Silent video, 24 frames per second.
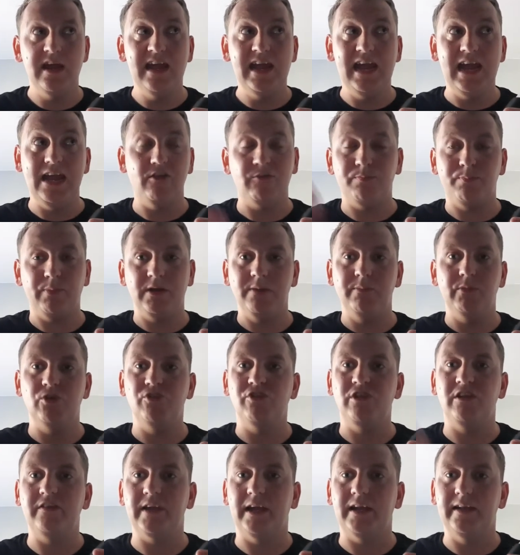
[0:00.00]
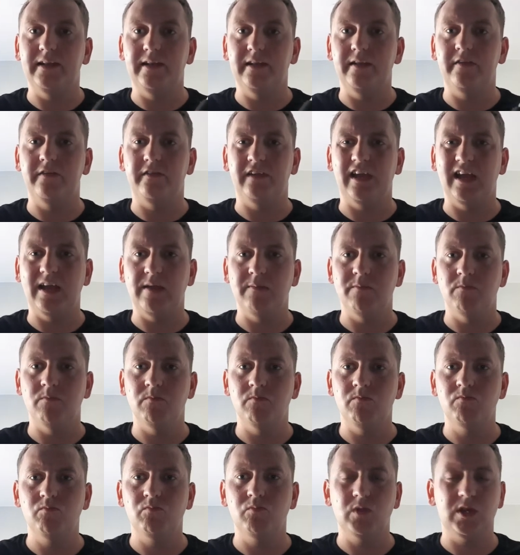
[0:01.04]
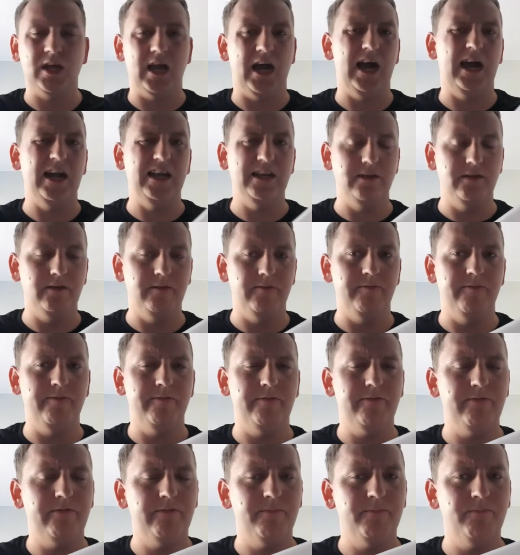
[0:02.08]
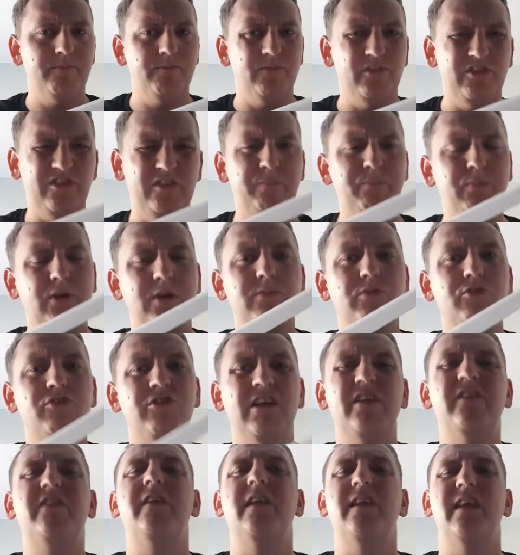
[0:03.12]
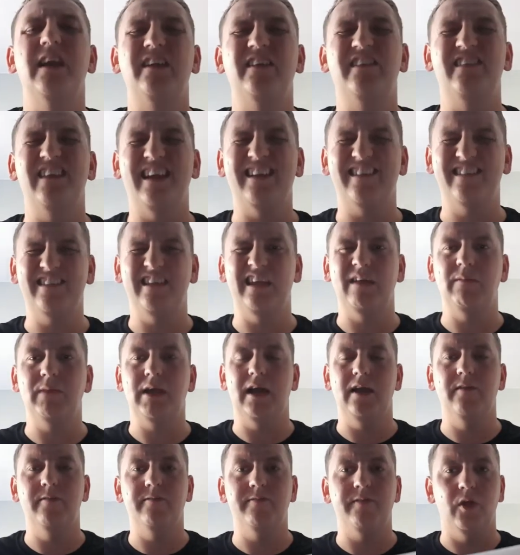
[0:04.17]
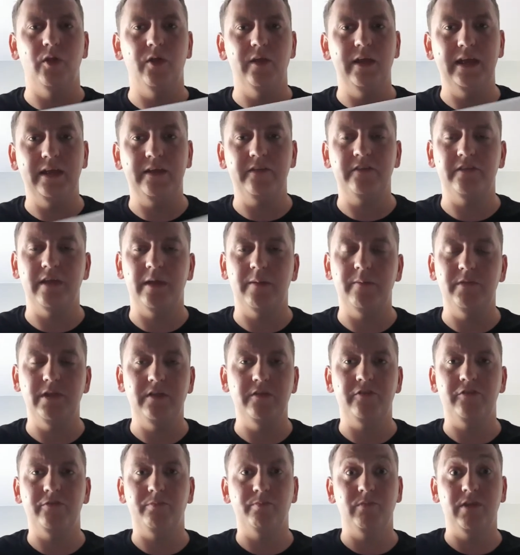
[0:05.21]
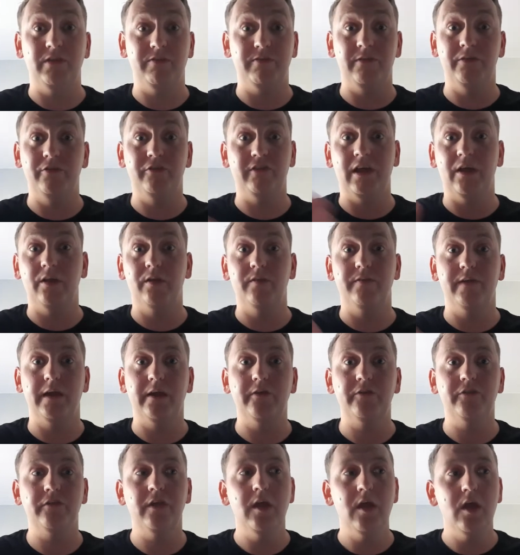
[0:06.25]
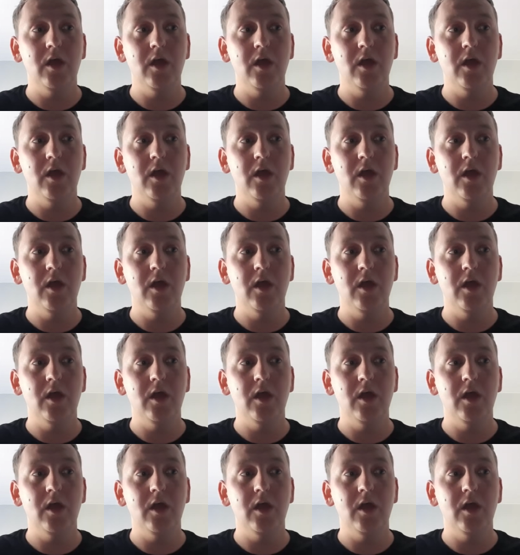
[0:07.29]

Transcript: it's pretty much exactly the same kind of, pretty much the exact same kind of font, except it's different sound effects.